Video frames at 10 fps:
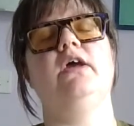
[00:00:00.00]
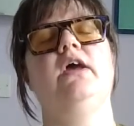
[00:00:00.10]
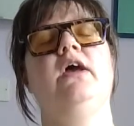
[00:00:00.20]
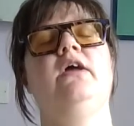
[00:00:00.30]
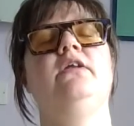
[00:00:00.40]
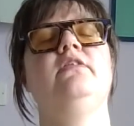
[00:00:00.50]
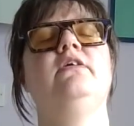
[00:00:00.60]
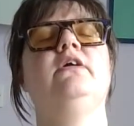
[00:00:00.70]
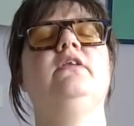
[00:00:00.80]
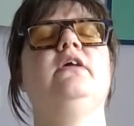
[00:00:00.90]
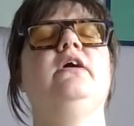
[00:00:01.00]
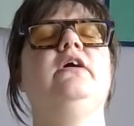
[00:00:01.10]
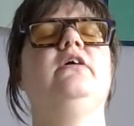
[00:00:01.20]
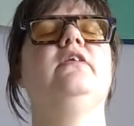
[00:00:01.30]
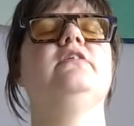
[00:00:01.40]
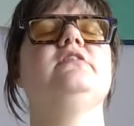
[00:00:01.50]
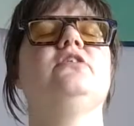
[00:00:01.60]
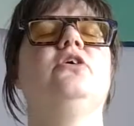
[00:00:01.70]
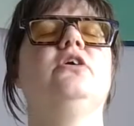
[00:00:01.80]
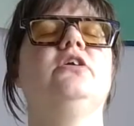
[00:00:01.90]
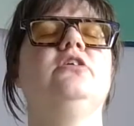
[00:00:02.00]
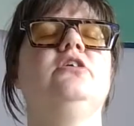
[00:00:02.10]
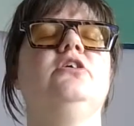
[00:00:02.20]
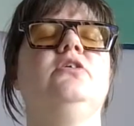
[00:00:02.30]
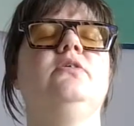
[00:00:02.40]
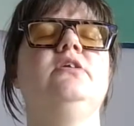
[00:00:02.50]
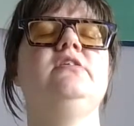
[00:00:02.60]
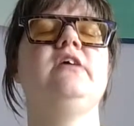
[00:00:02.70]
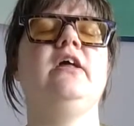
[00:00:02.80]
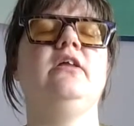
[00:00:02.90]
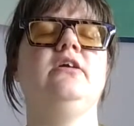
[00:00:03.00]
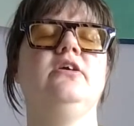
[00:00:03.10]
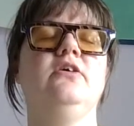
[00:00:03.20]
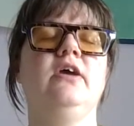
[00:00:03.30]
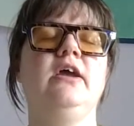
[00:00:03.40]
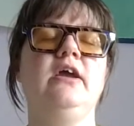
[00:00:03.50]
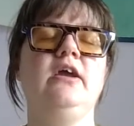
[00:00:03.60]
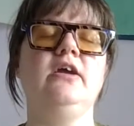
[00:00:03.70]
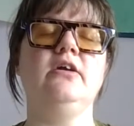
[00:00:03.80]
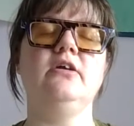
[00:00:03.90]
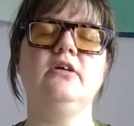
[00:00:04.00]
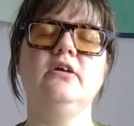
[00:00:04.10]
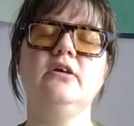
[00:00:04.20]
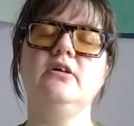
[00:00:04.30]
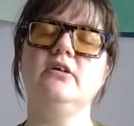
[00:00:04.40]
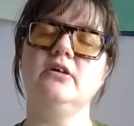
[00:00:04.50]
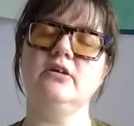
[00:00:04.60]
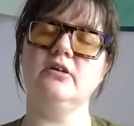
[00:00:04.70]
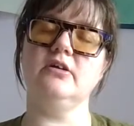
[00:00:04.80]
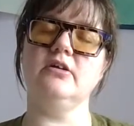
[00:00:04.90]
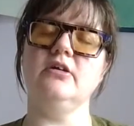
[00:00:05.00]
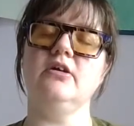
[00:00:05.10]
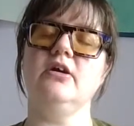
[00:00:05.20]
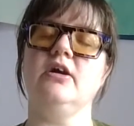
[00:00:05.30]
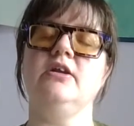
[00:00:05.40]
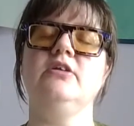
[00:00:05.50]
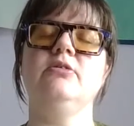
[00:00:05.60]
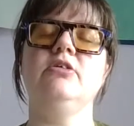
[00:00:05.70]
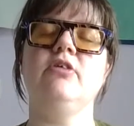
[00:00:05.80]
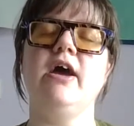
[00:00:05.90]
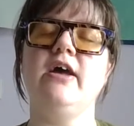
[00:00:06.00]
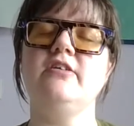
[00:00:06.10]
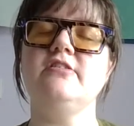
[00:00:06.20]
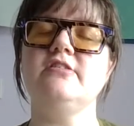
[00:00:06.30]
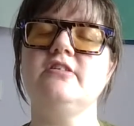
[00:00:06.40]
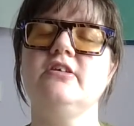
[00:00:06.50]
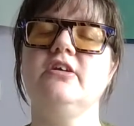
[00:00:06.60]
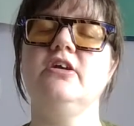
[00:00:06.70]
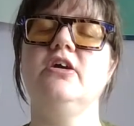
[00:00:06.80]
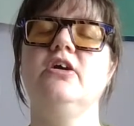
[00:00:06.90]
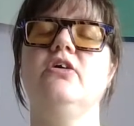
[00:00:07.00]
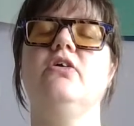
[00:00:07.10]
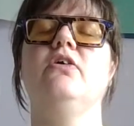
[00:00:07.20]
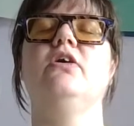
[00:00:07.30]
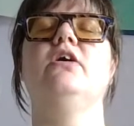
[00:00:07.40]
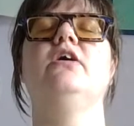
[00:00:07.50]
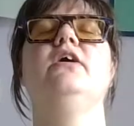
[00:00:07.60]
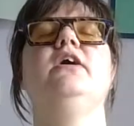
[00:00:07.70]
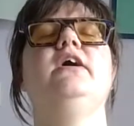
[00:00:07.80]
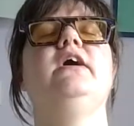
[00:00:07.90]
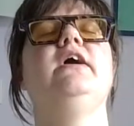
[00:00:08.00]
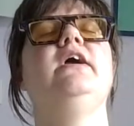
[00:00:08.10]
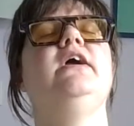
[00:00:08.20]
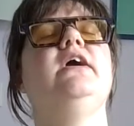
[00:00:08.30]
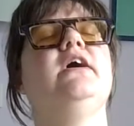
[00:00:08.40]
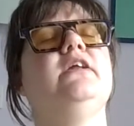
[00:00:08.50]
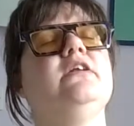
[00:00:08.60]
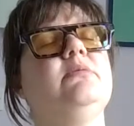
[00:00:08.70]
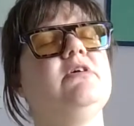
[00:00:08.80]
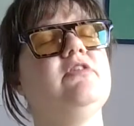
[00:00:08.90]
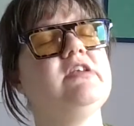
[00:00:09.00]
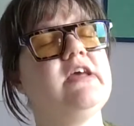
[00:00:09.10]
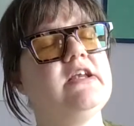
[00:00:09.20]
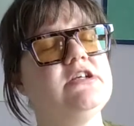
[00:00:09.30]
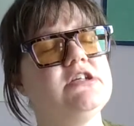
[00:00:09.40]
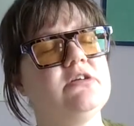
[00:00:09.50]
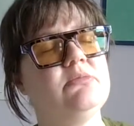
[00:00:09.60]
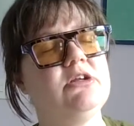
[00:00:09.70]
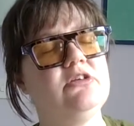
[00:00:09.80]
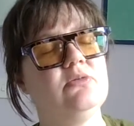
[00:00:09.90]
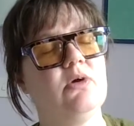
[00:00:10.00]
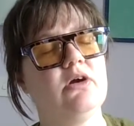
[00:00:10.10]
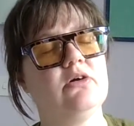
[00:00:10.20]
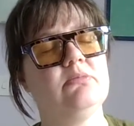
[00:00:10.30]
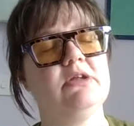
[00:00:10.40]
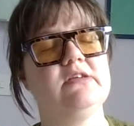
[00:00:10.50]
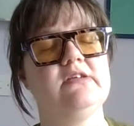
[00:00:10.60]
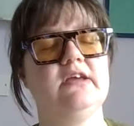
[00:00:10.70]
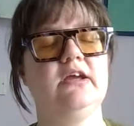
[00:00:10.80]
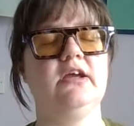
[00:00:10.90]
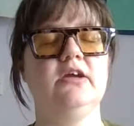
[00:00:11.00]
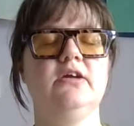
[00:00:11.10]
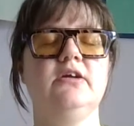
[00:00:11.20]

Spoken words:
Anything there that's talking to you and telling you, hey, I need a wee rest, or hey, I need a bit of attention and we need to work on me today.